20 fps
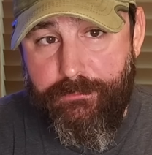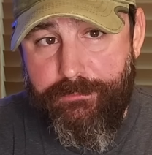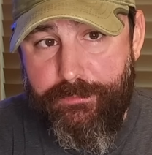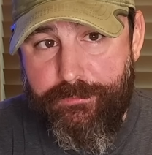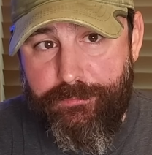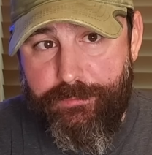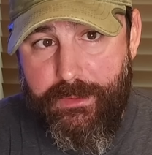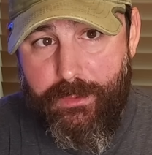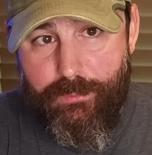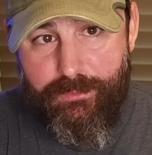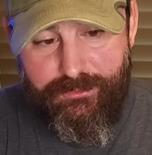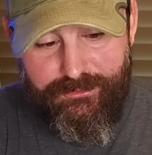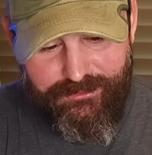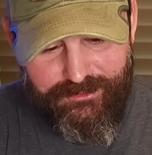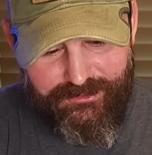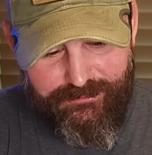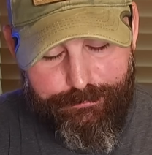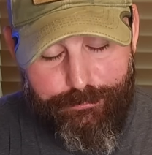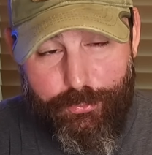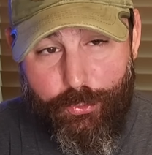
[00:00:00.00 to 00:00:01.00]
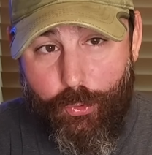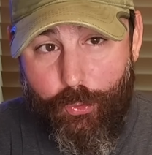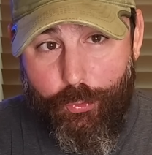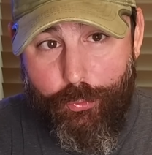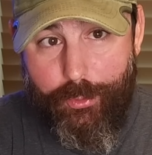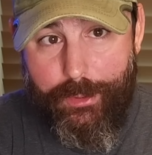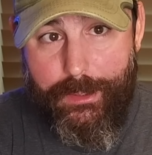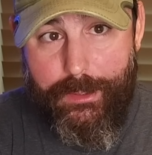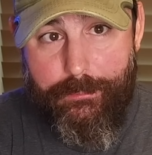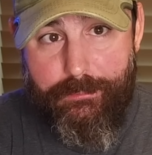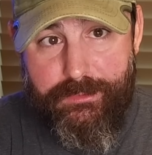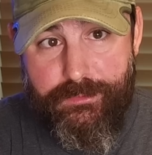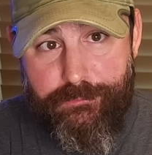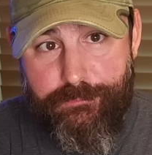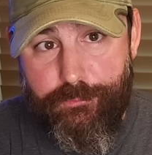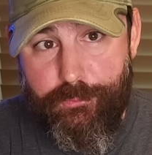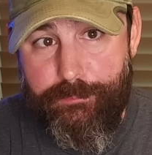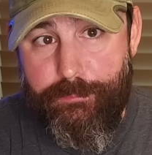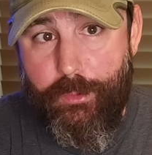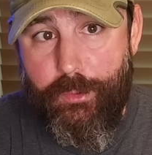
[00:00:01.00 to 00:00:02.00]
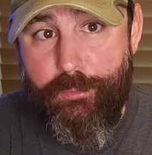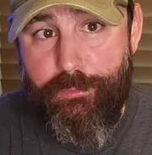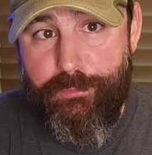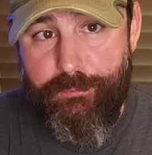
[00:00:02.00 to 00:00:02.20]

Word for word: of the frequencies programmed for both